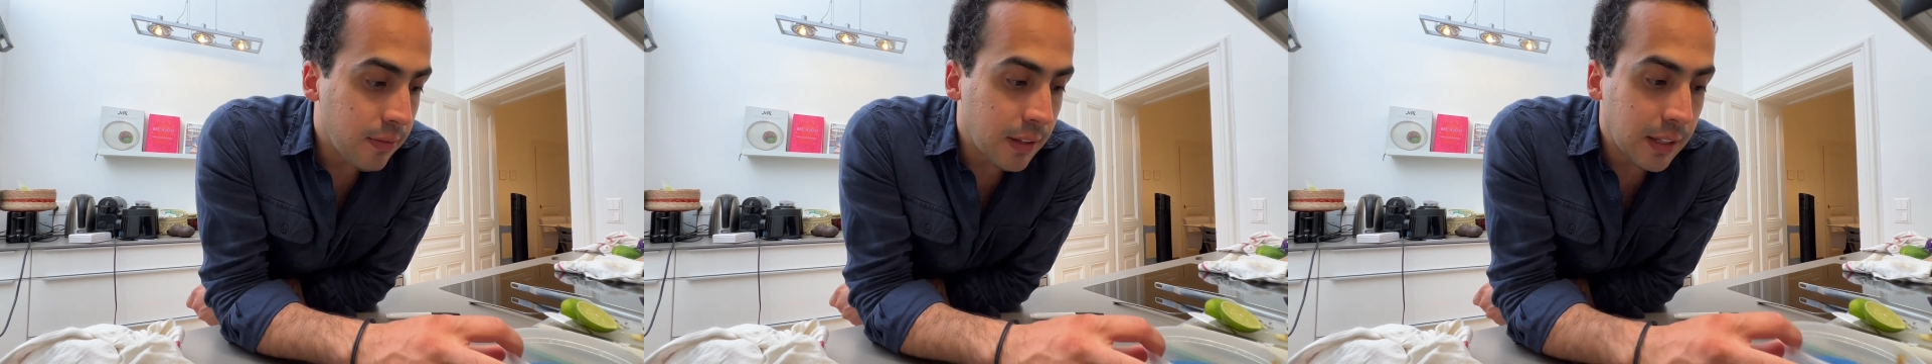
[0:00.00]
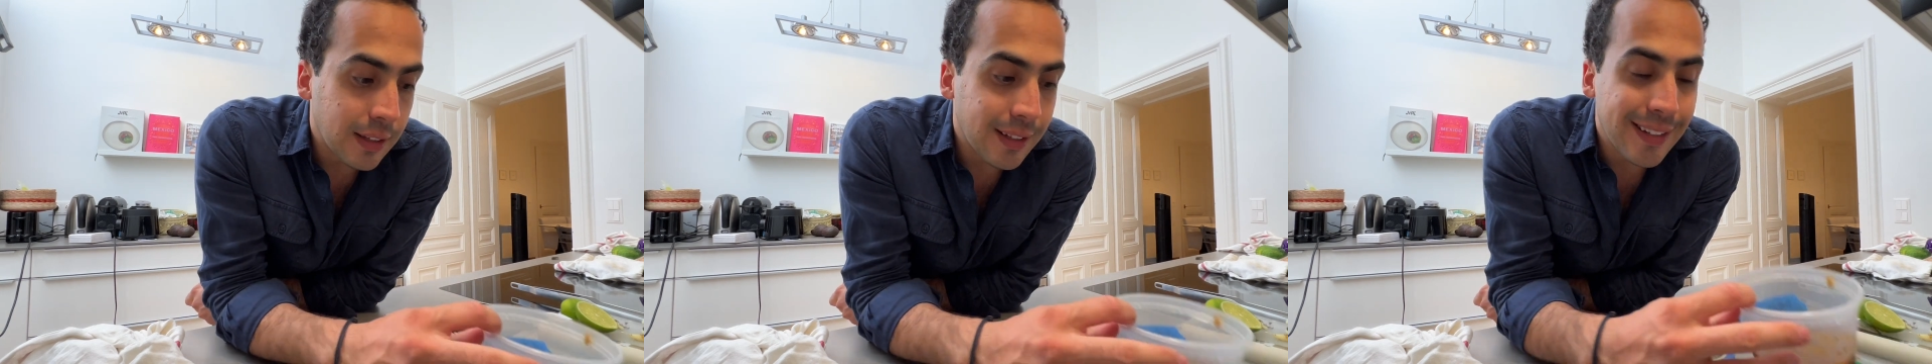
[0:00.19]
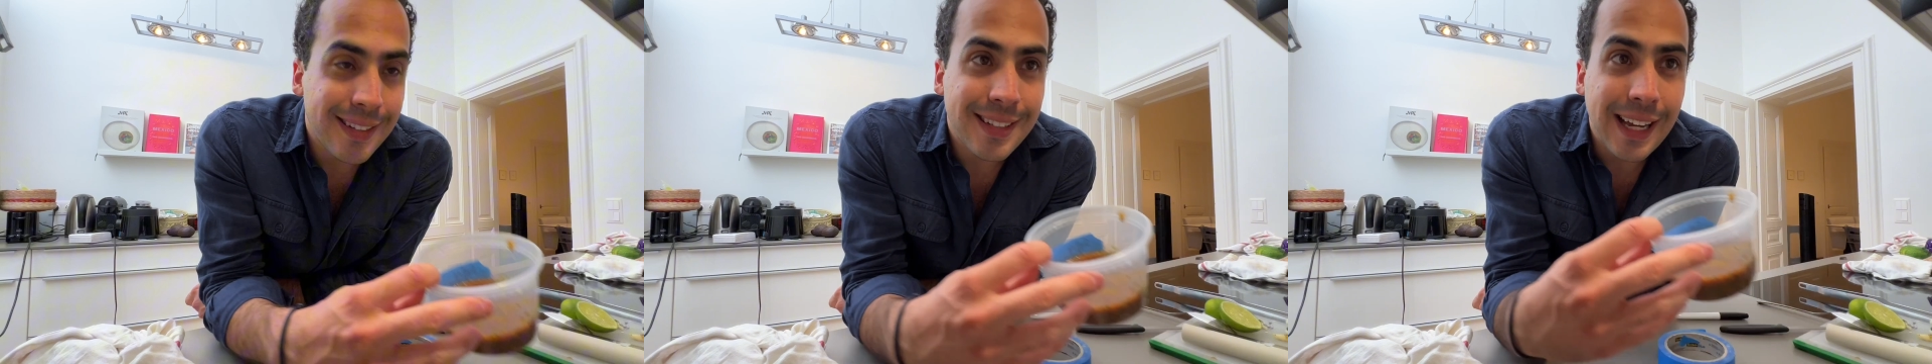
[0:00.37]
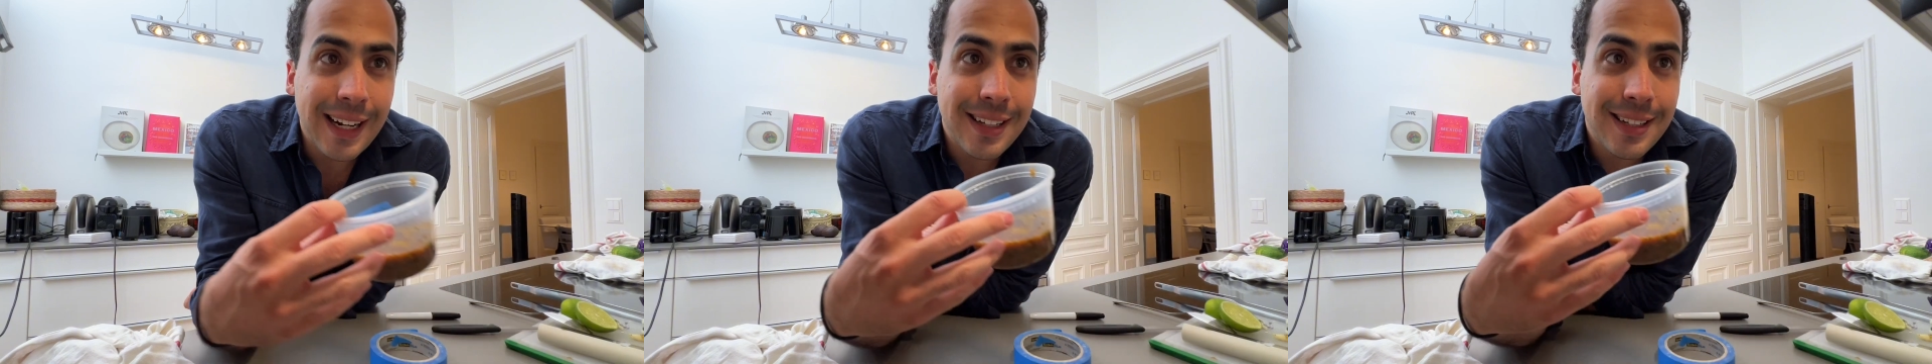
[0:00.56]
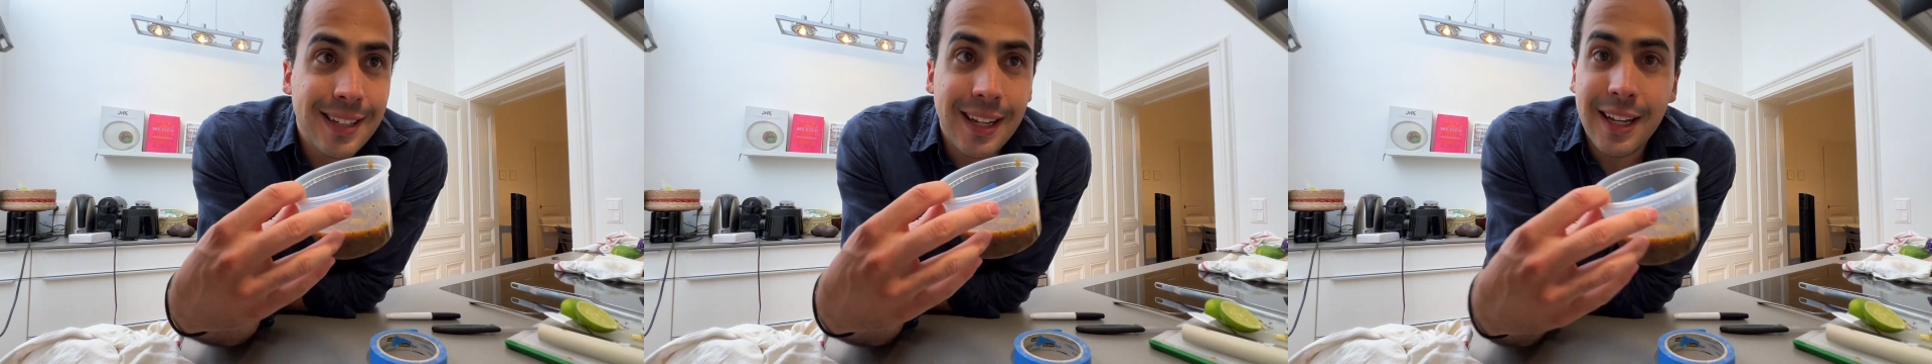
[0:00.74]
like the
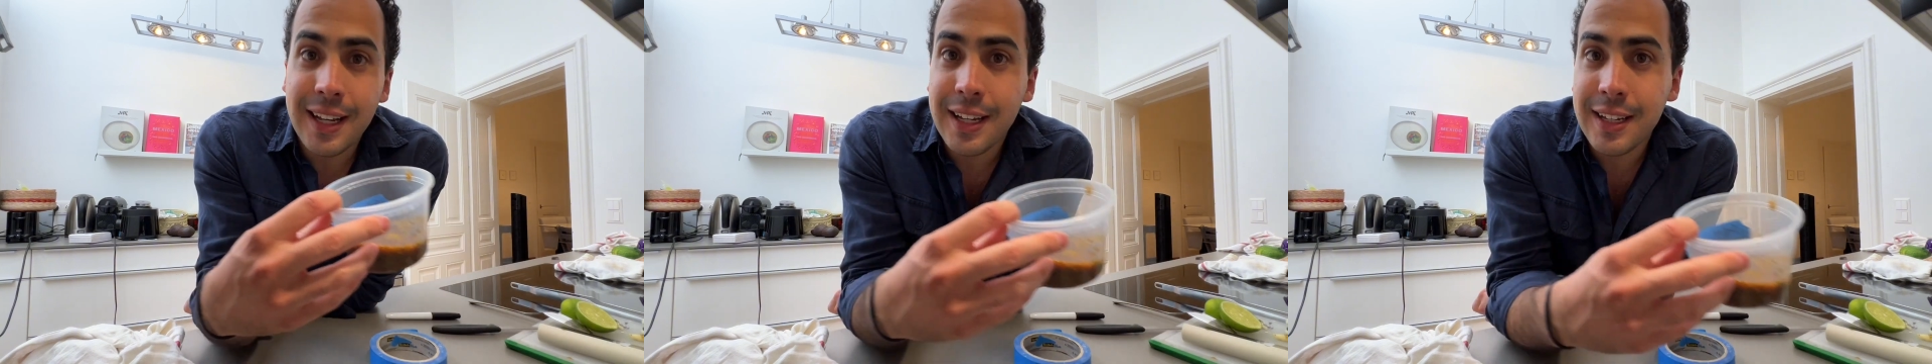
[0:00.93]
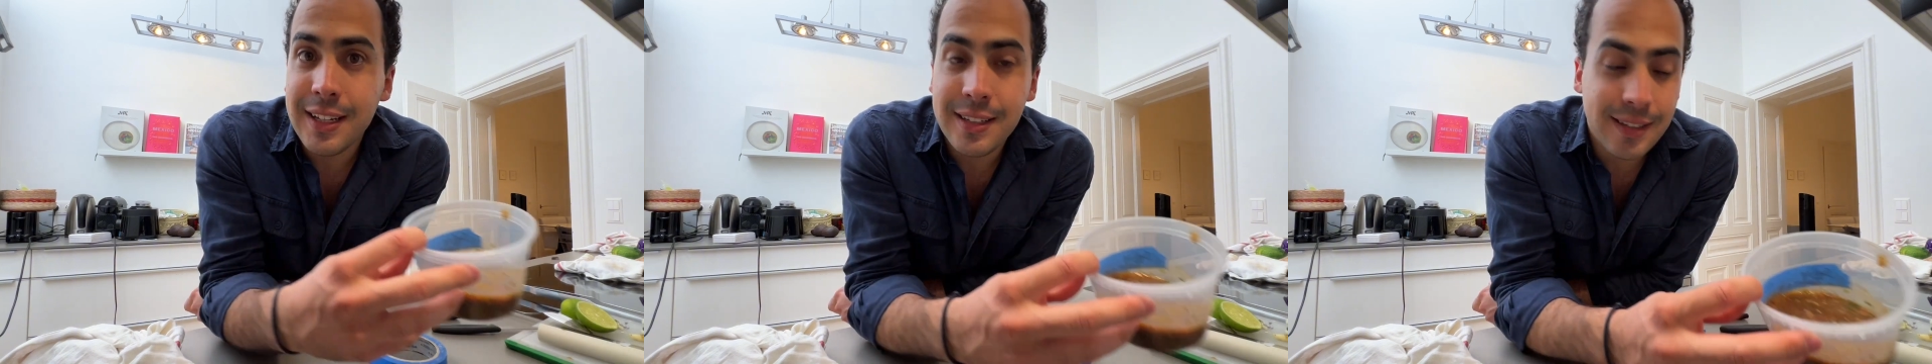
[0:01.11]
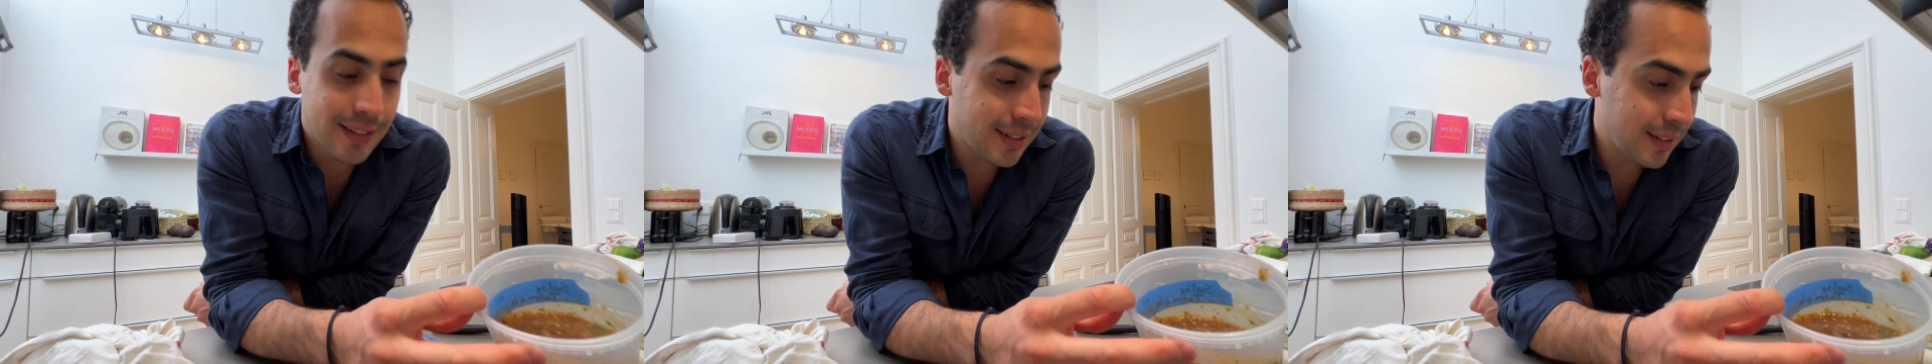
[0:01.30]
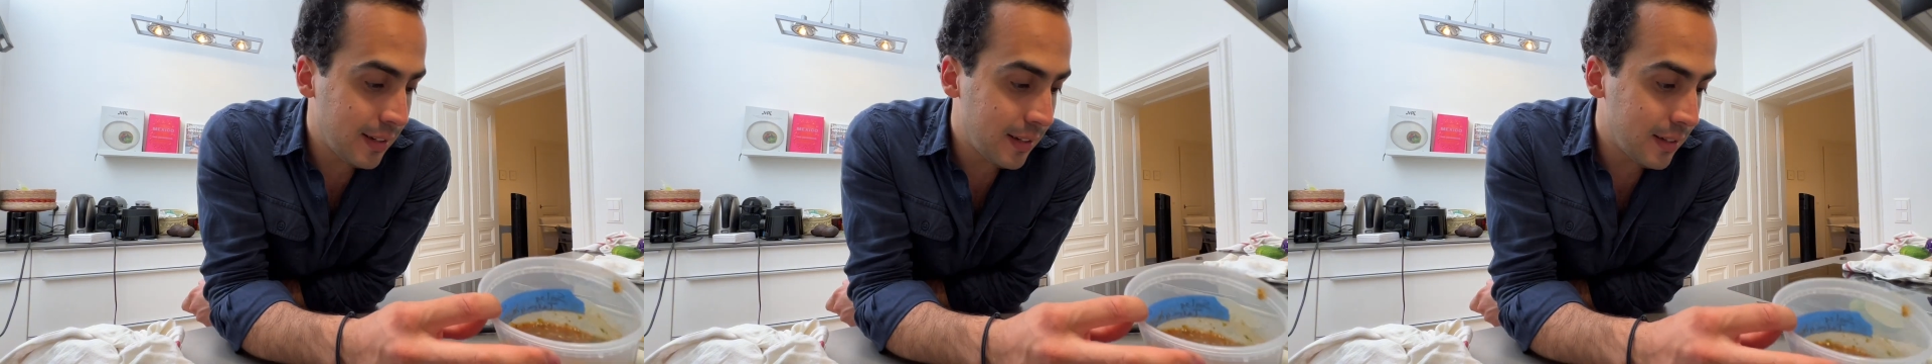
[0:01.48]
salsas,